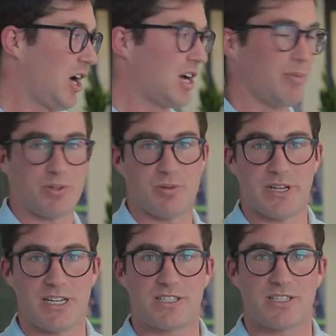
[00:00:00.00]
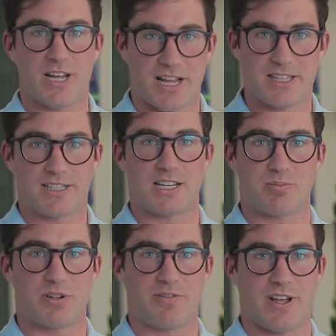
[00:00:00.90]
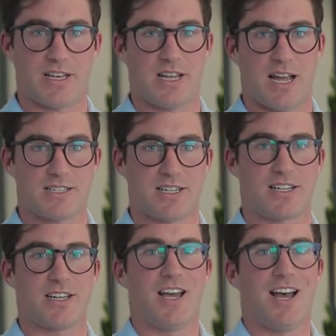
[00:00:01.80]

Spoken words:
a couple of minutes. I think that's pretty fantastic.